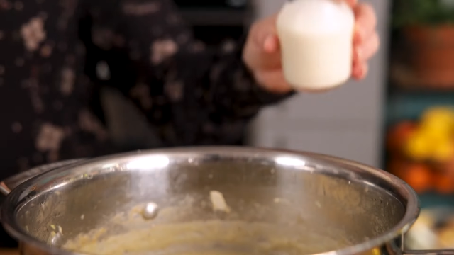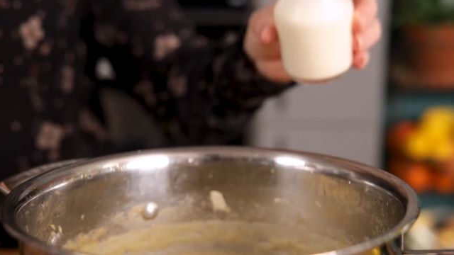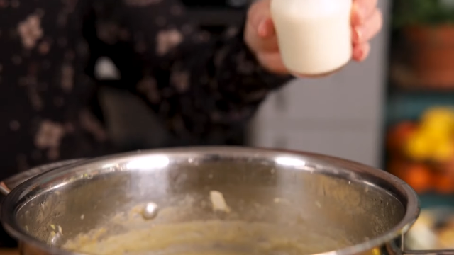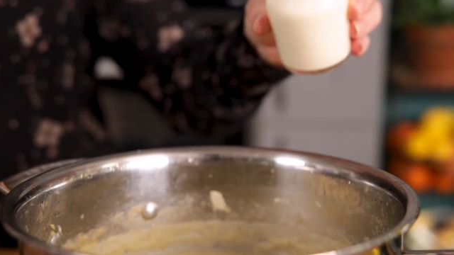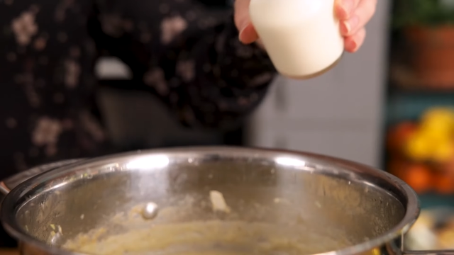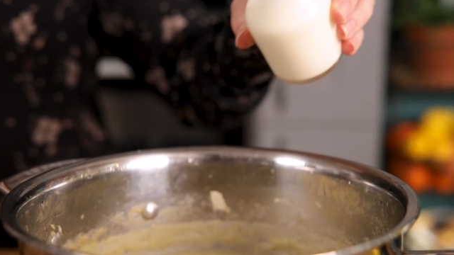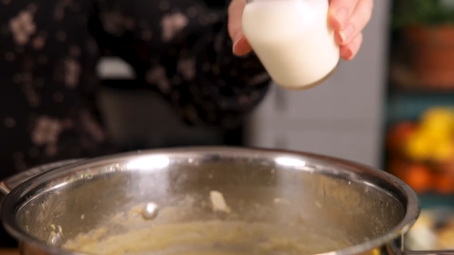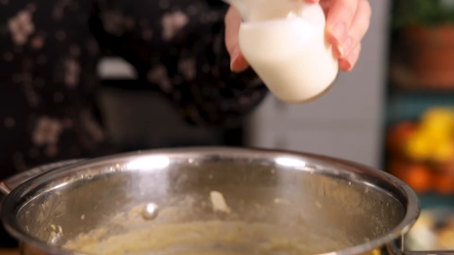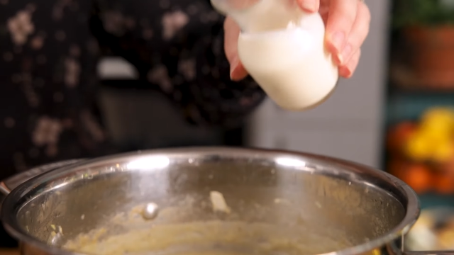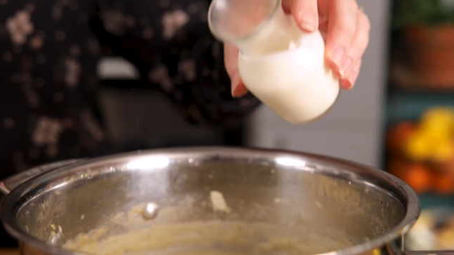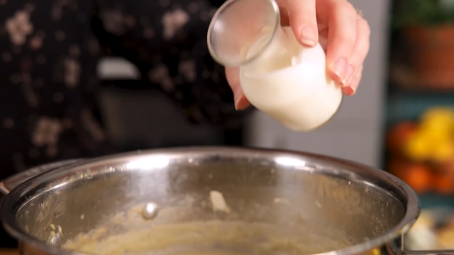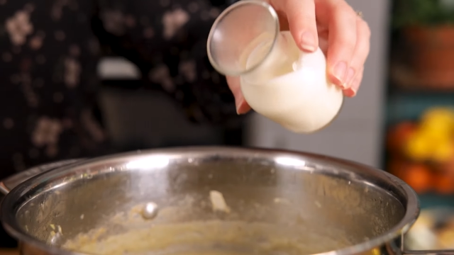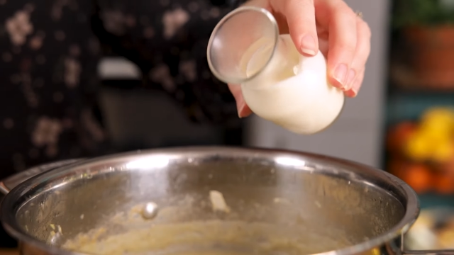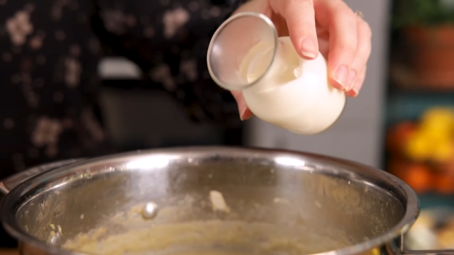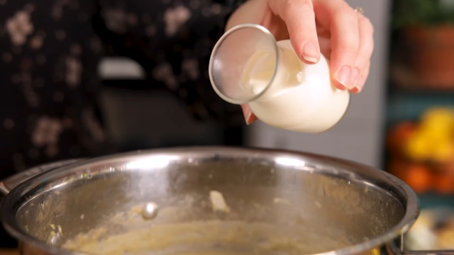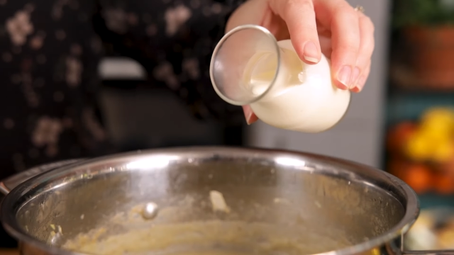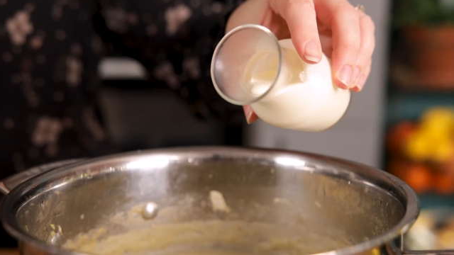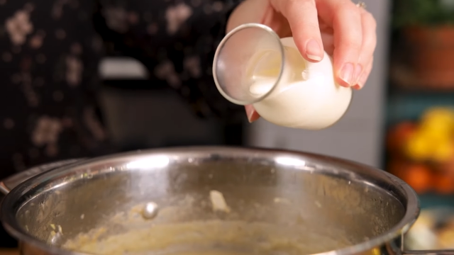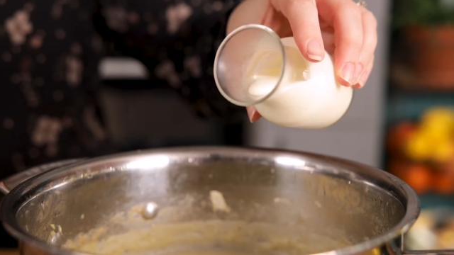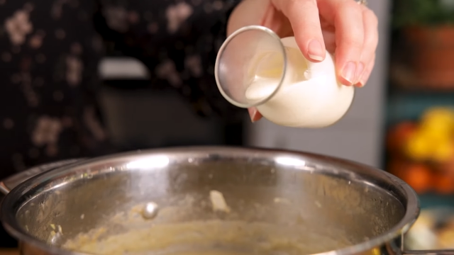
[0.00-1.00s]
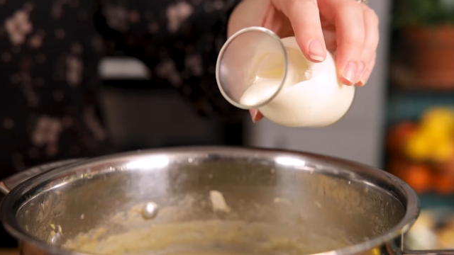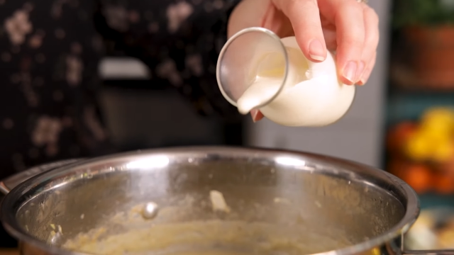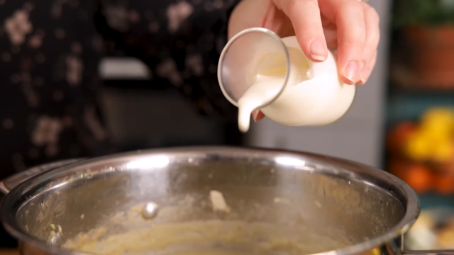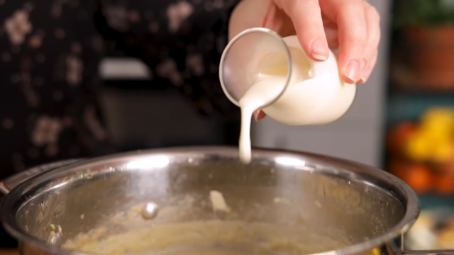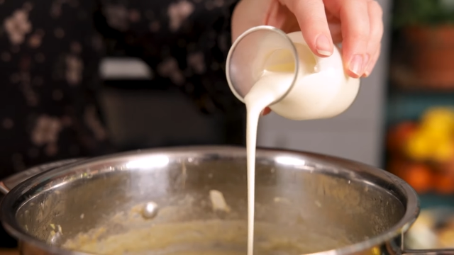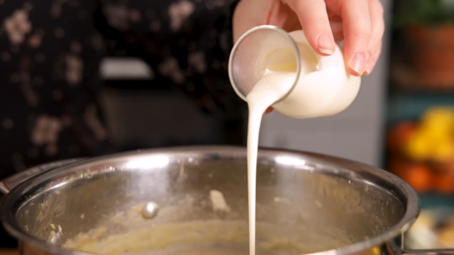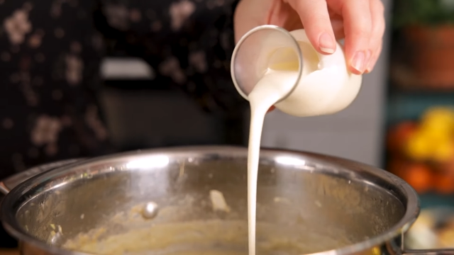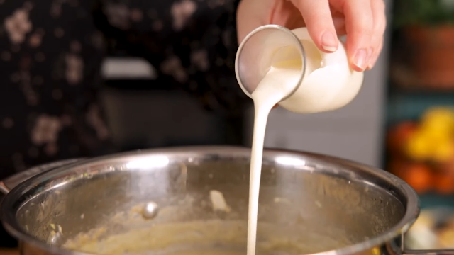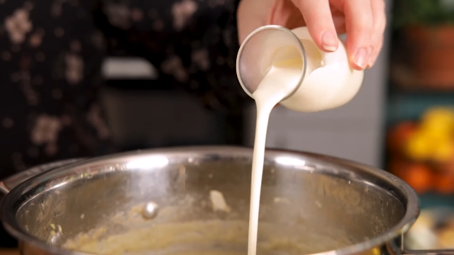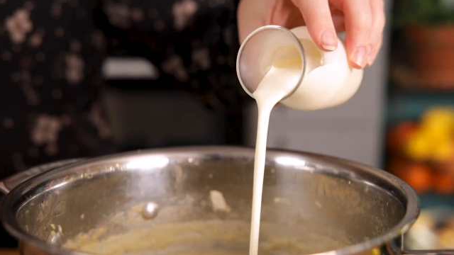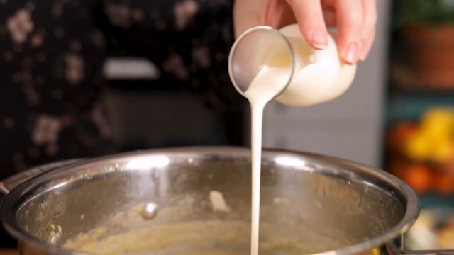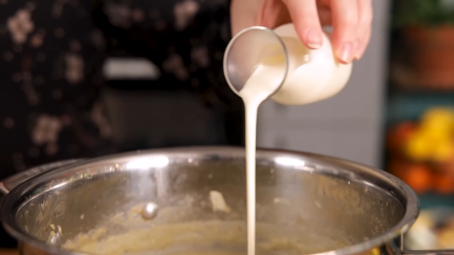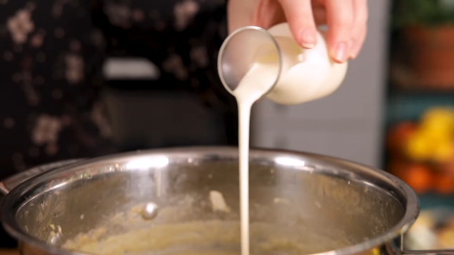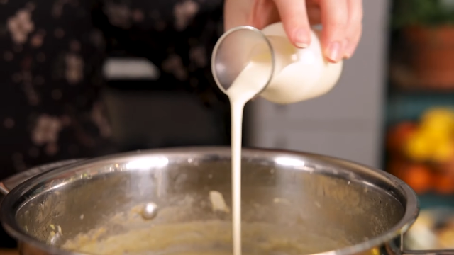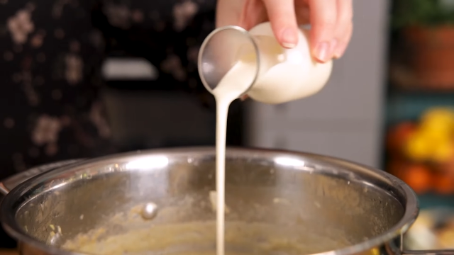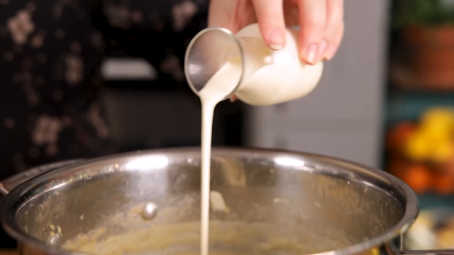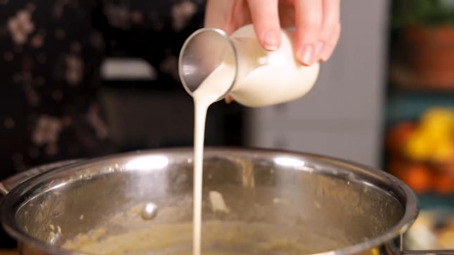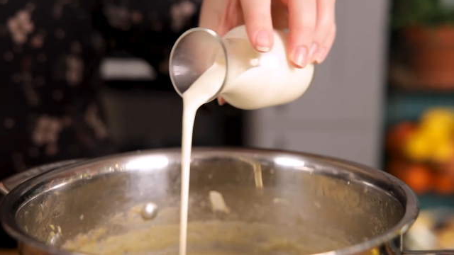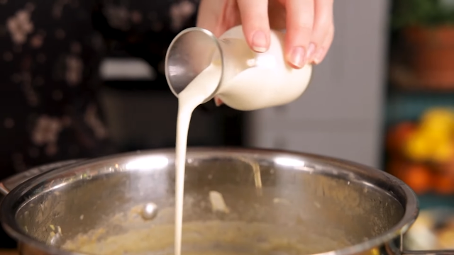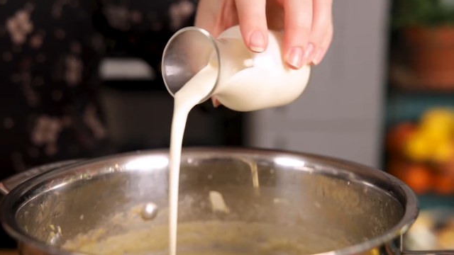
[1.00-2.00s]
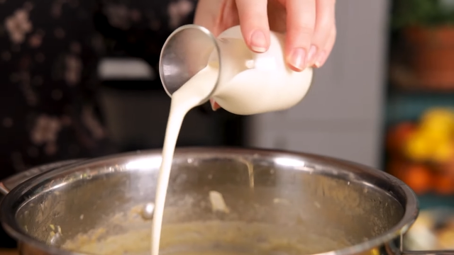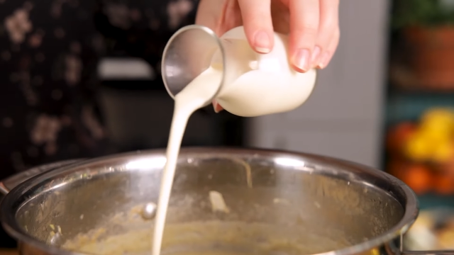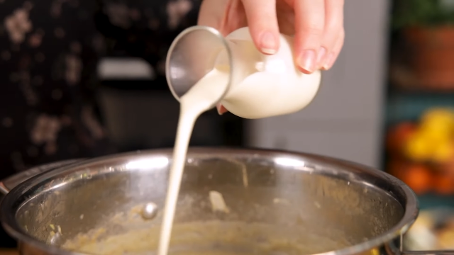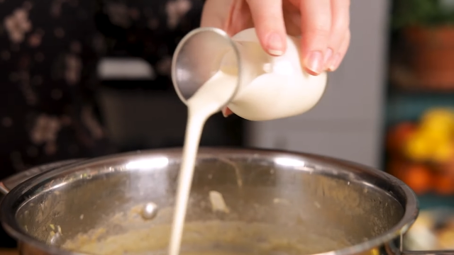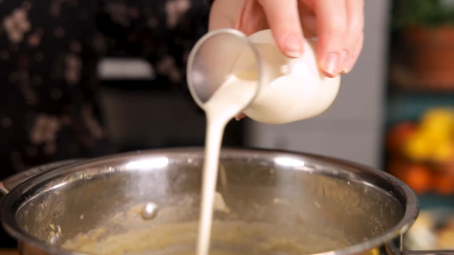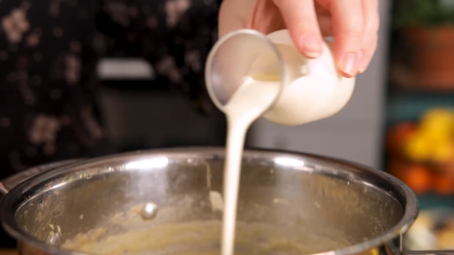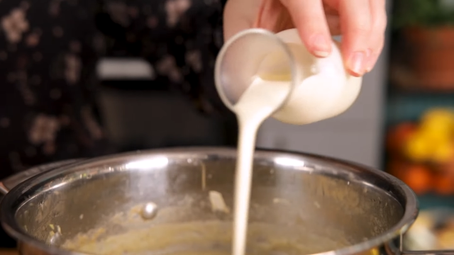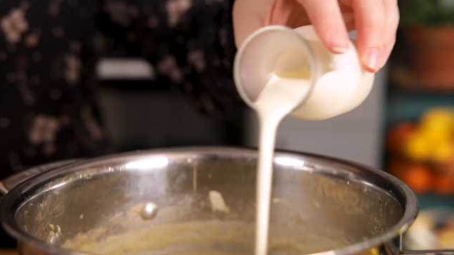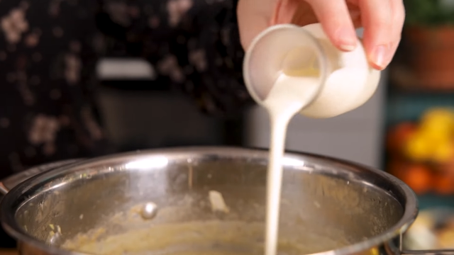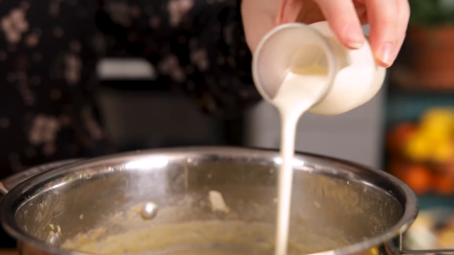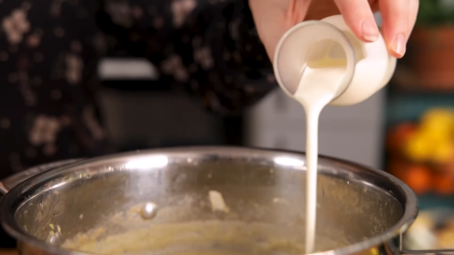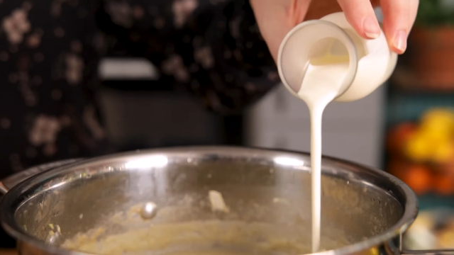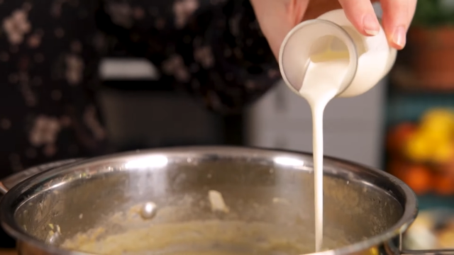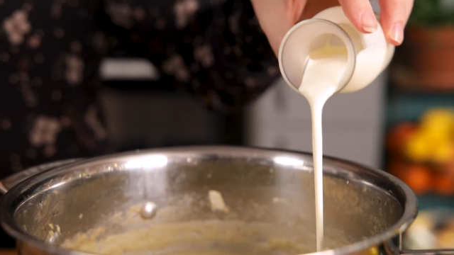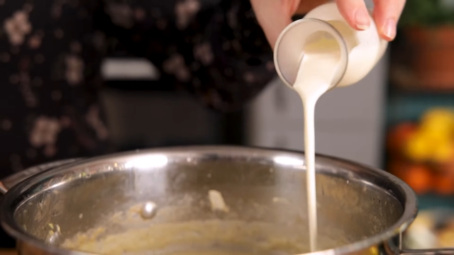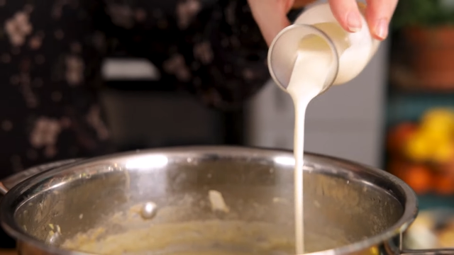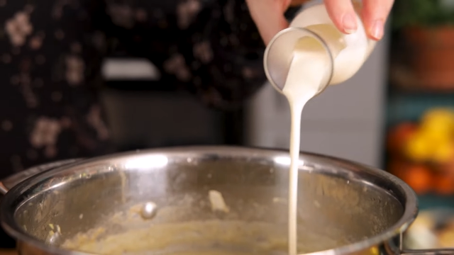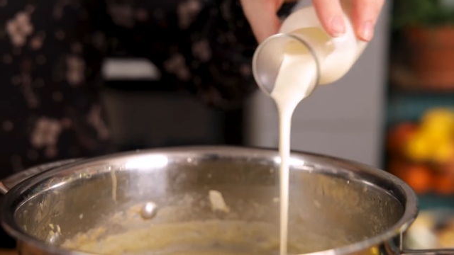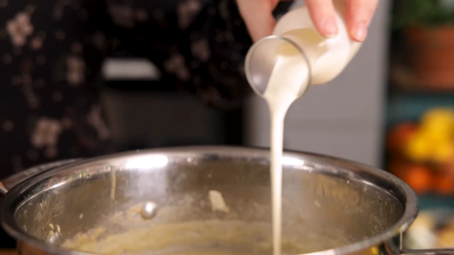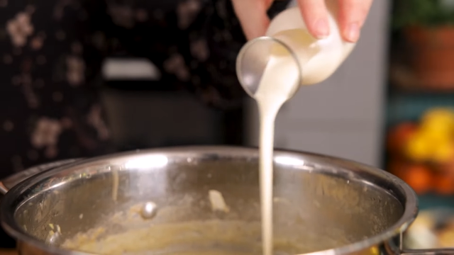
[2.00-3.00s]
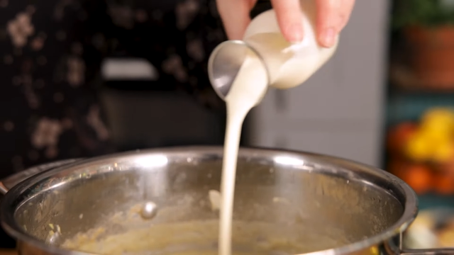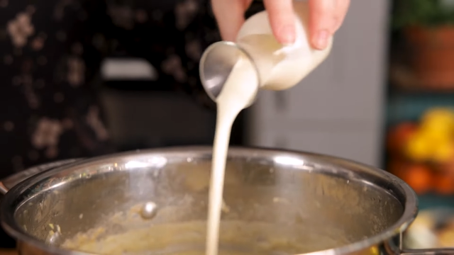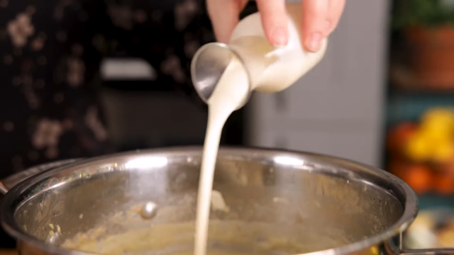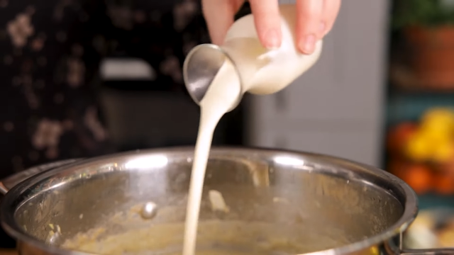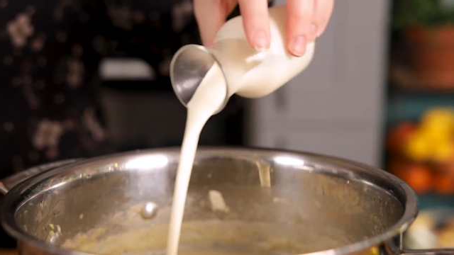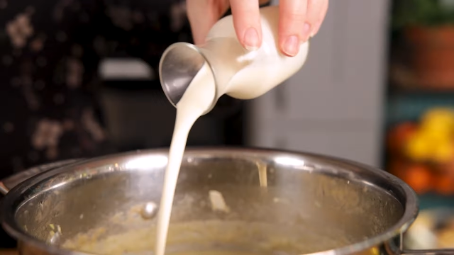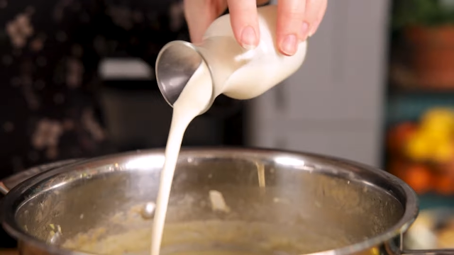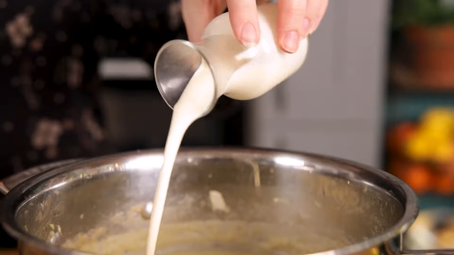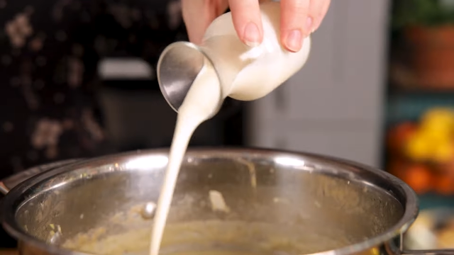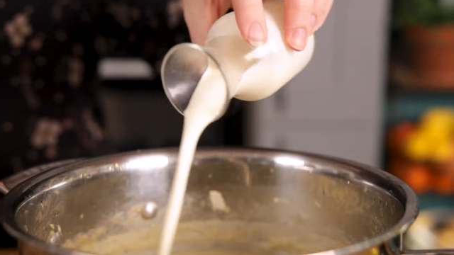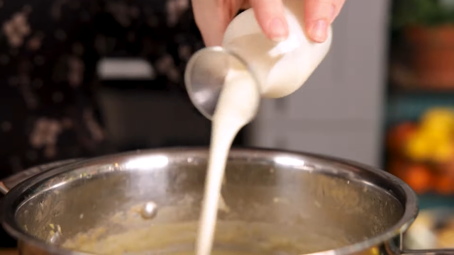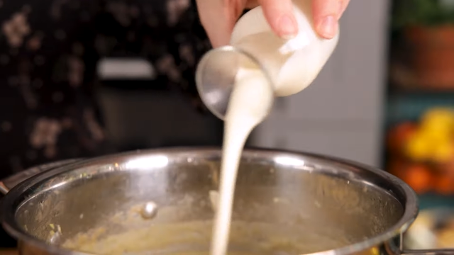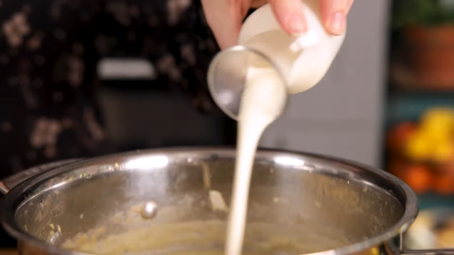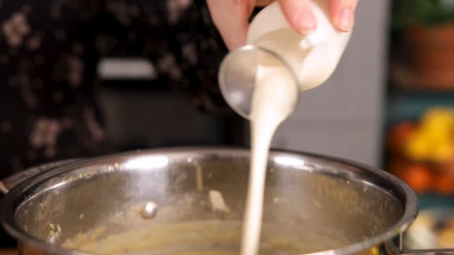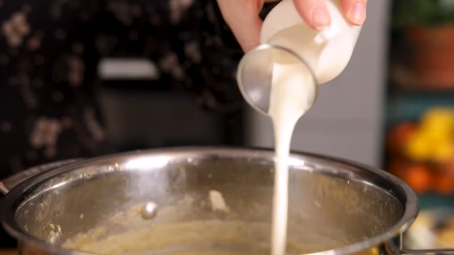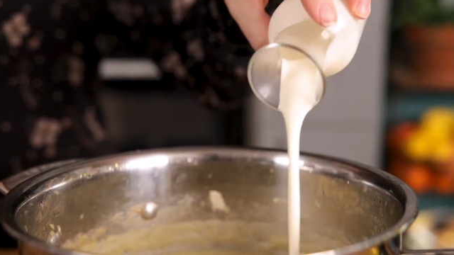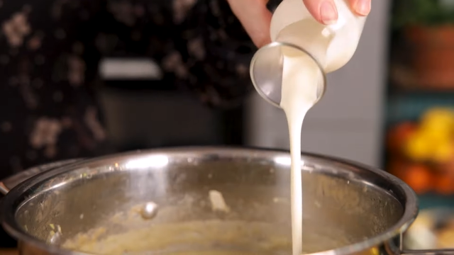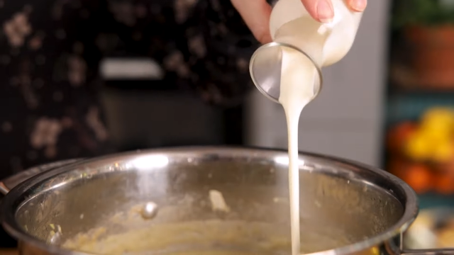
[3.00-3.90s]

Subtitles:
(no speaker visible)